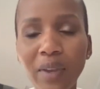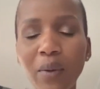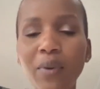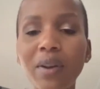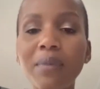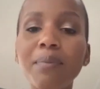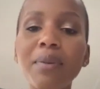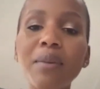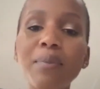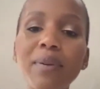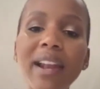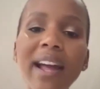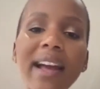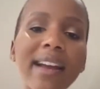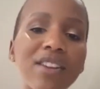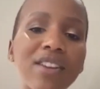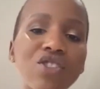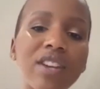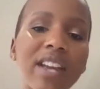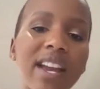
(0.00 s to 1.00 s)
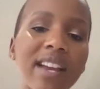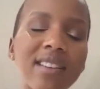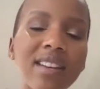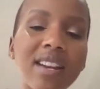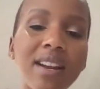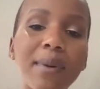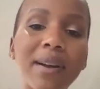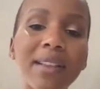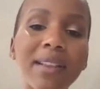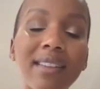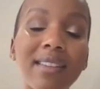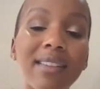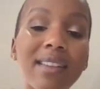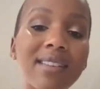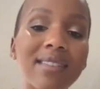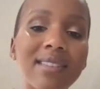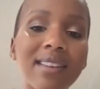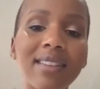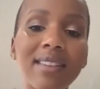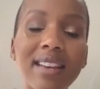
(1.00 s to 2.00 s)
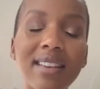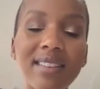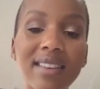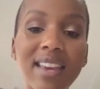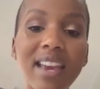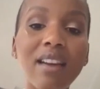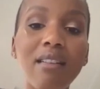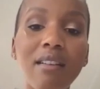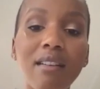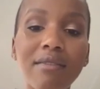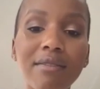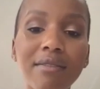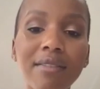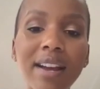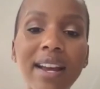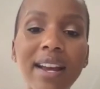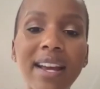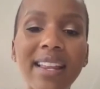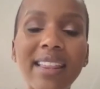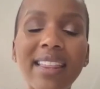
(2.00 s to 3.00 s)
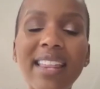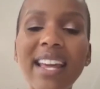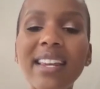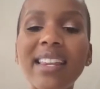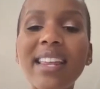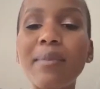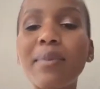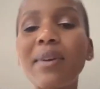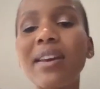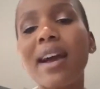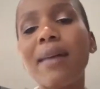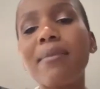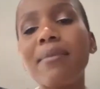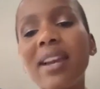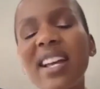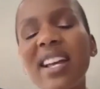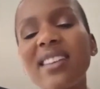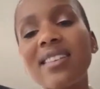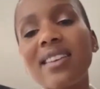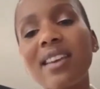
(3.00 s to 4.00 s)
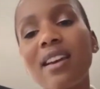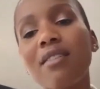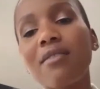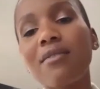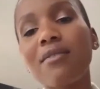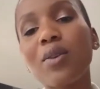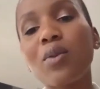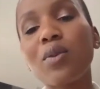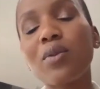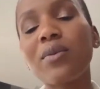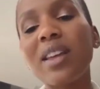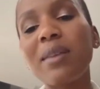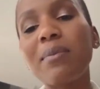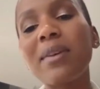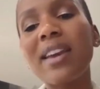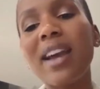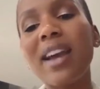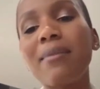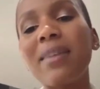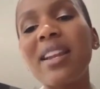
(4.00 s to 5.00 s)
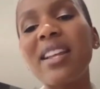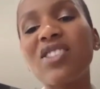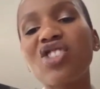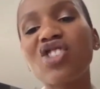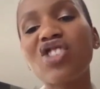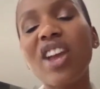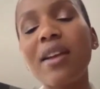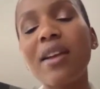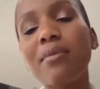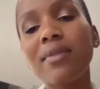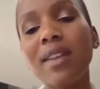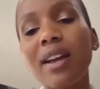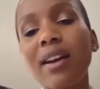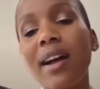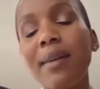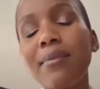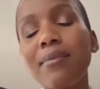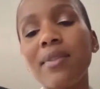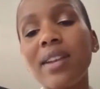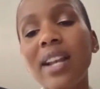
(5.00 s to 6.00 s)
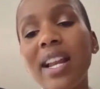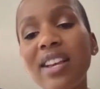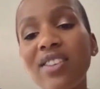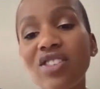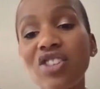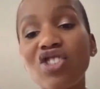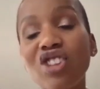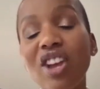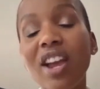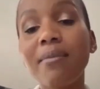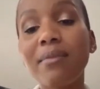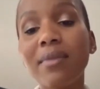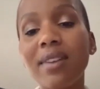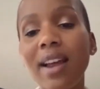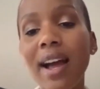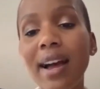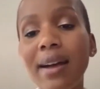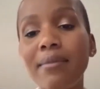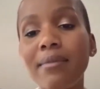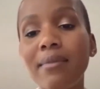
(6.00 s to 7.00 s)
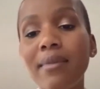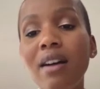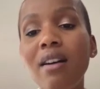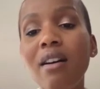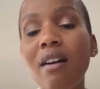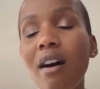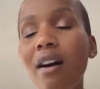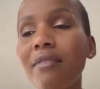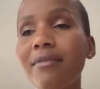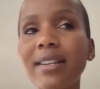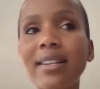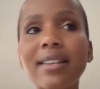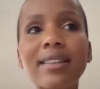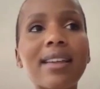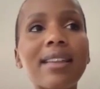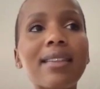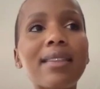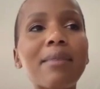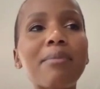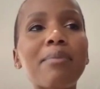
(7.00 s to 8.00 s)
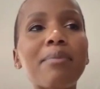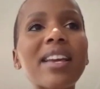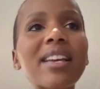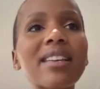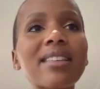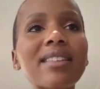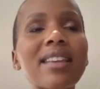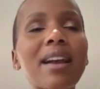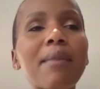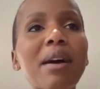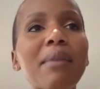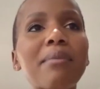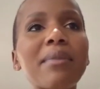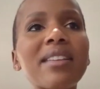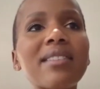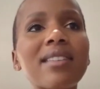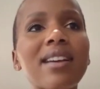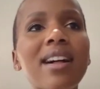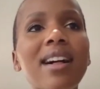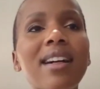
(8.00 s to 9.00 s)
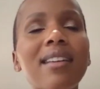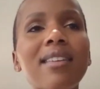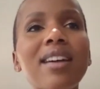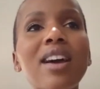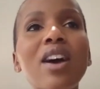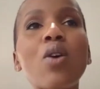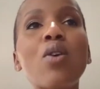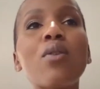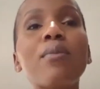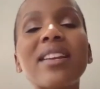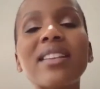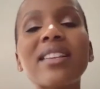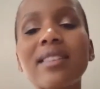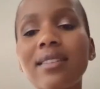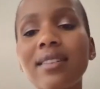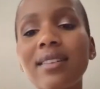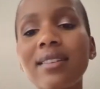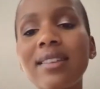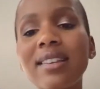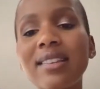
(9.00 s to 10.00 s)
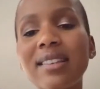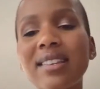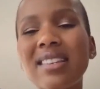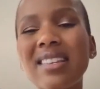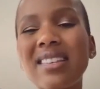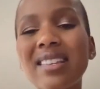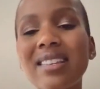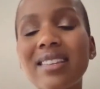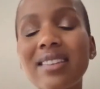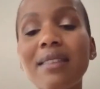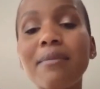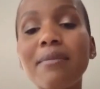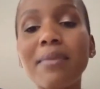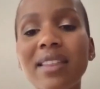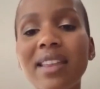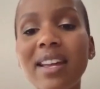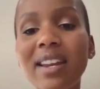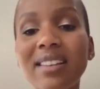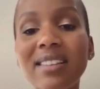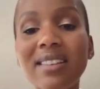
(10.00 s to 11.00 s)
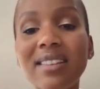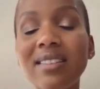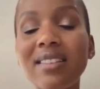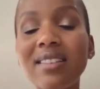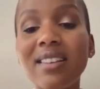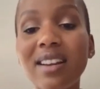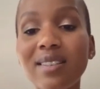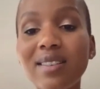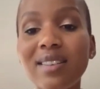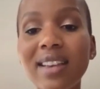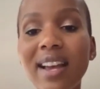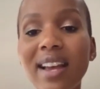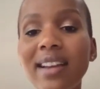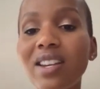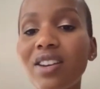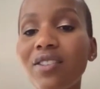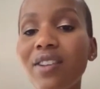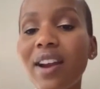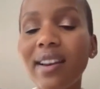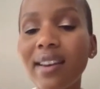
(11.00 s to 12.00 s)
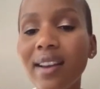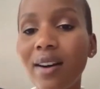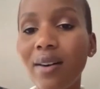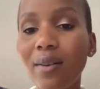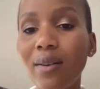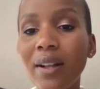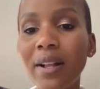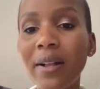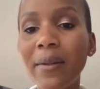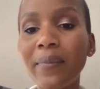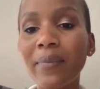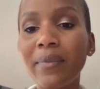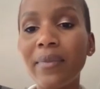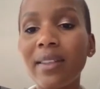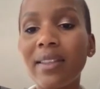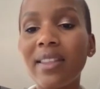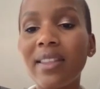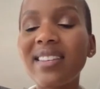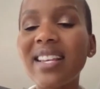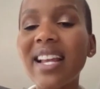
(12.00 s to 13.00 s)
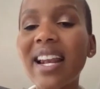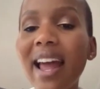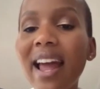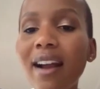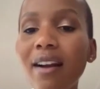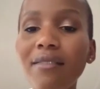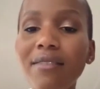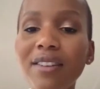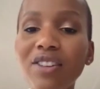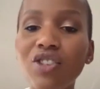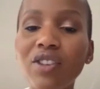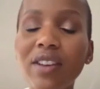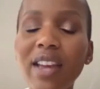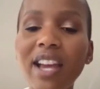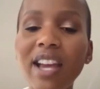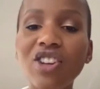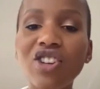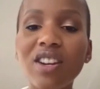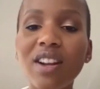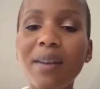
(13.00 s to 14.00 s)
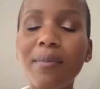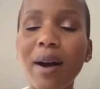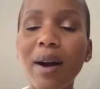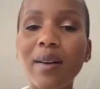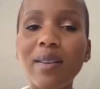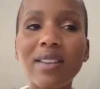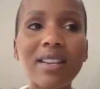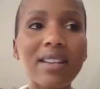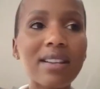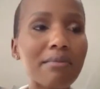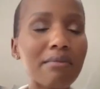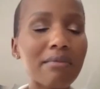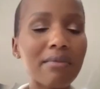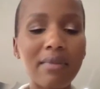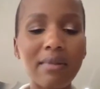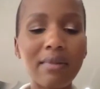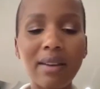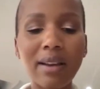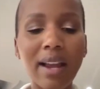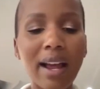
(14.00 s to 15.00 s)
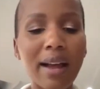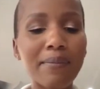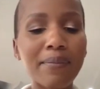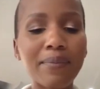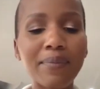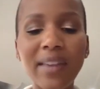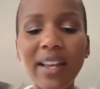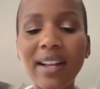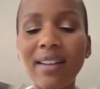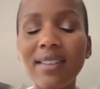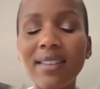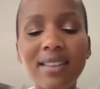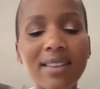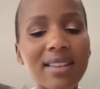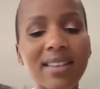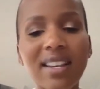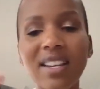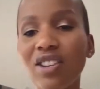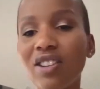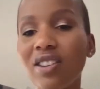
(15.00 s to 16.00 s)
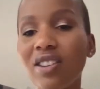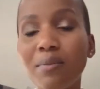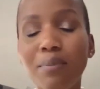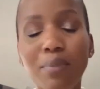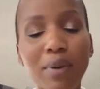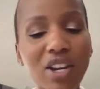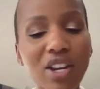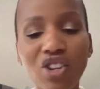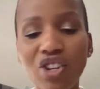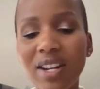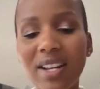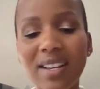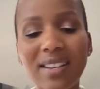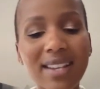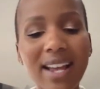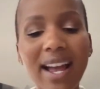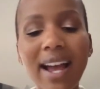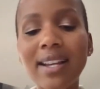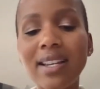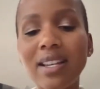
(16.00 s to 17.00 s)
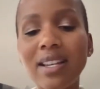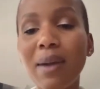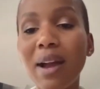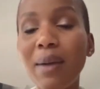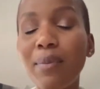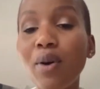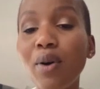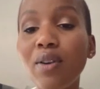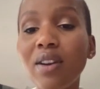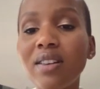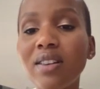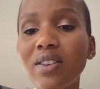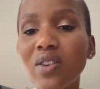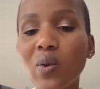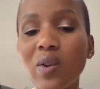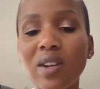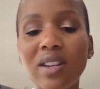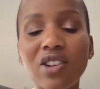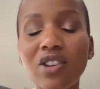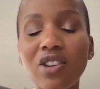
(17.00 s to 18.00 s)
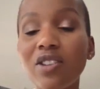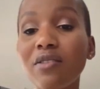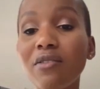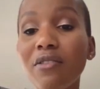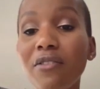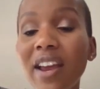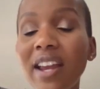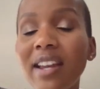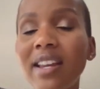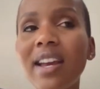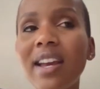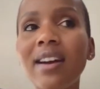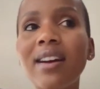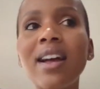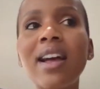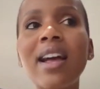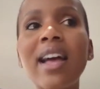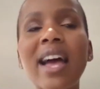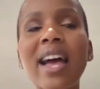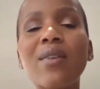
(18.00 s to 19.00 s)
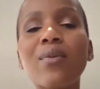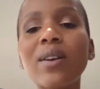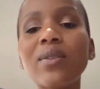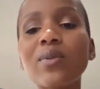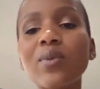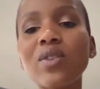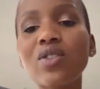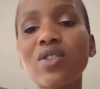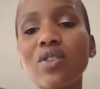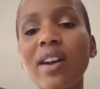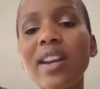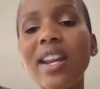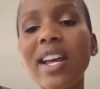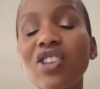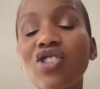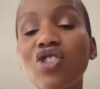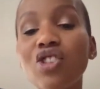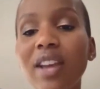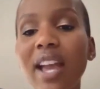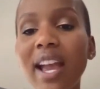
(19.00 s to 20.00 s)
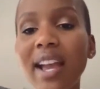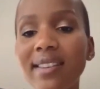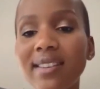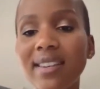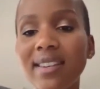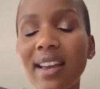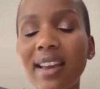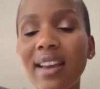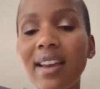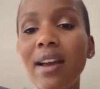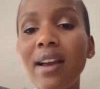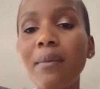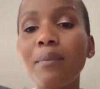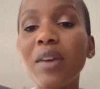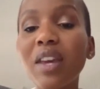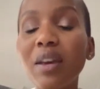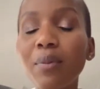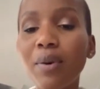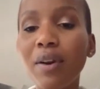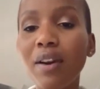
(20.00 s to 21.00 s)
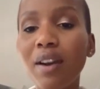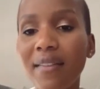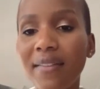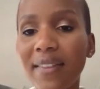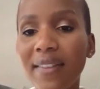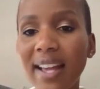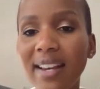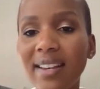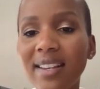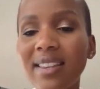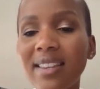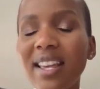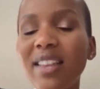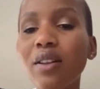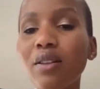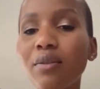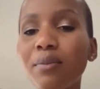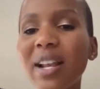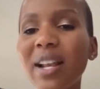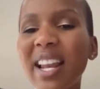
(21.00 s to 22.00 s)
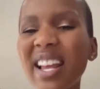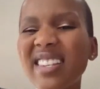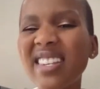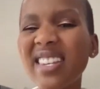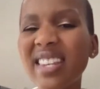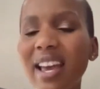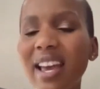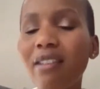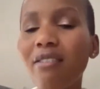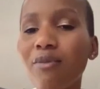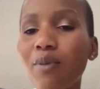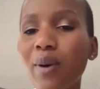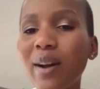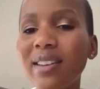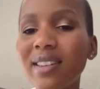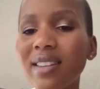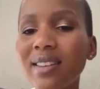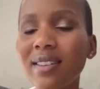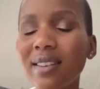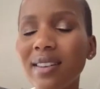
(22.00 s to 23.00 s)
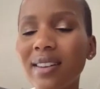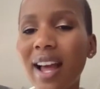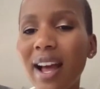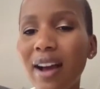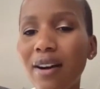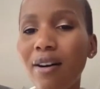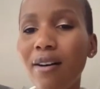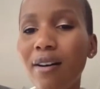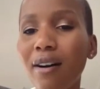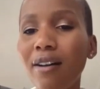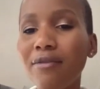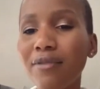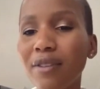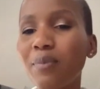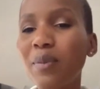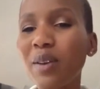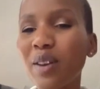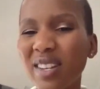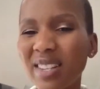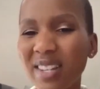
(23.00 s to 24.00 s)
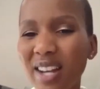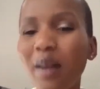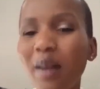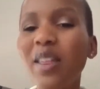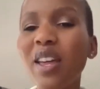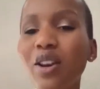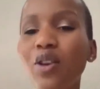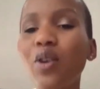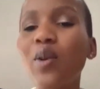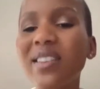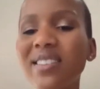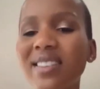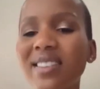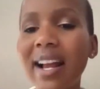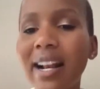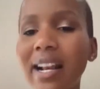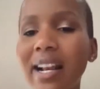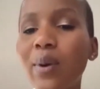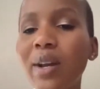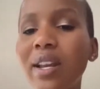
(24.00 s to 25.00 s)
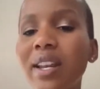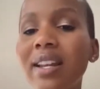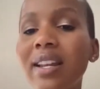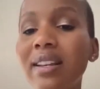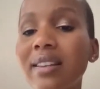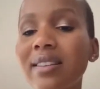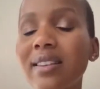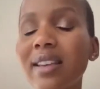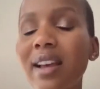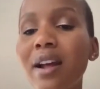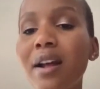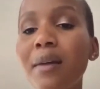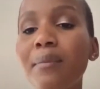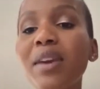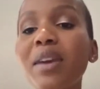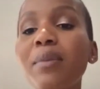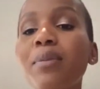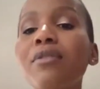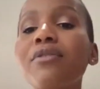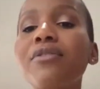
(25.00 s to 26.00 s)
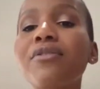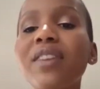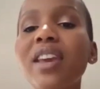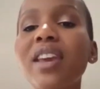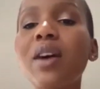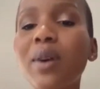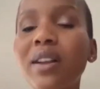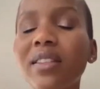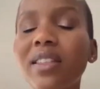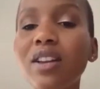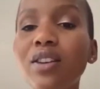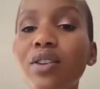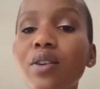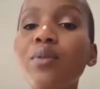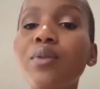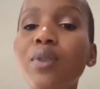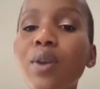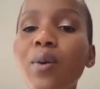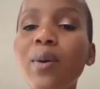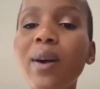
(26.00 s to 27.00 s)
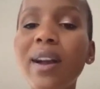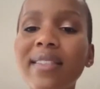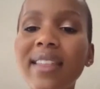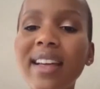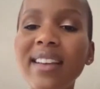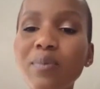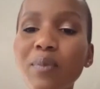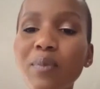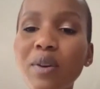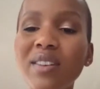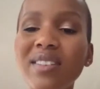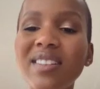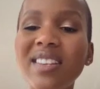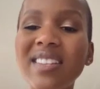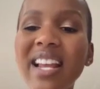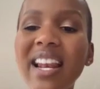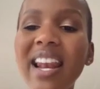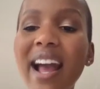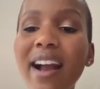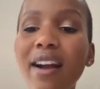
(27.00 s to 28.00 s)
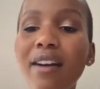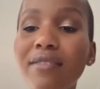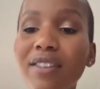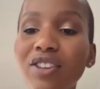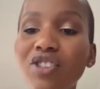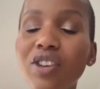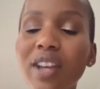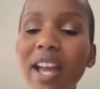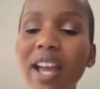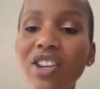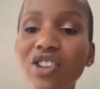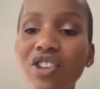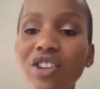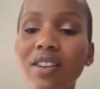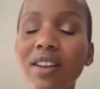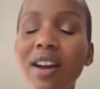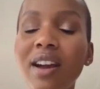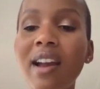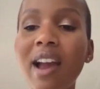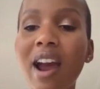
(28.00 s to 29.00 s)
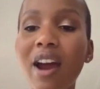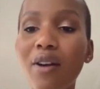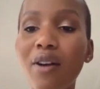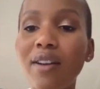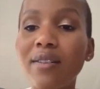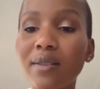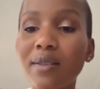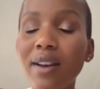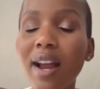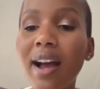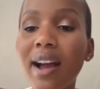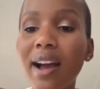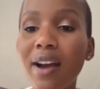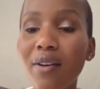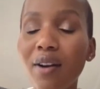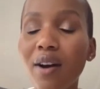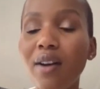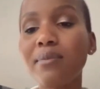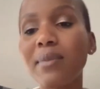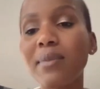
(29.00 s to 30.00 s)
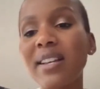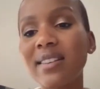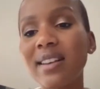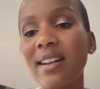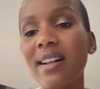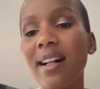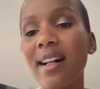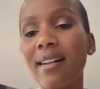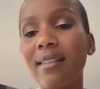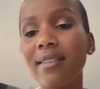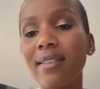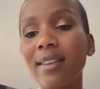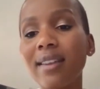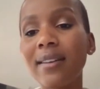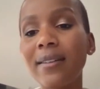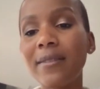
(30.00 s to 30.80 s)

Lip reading: When people are educated about the things that they're scared of, then they become less scared of it, or they become less ashamed of it. The biggest thing about mental health or mental illnesses is the stigma that exists in our society right now. There's a lack of education about illnesses such as depression, anxiety, bipolar disorder, schizophrenia. And once we start educating people on that, then they'll be less scared of it, because now they know exactly what it is. People fear what they don't know, and that's because there's a lack of education around mental health.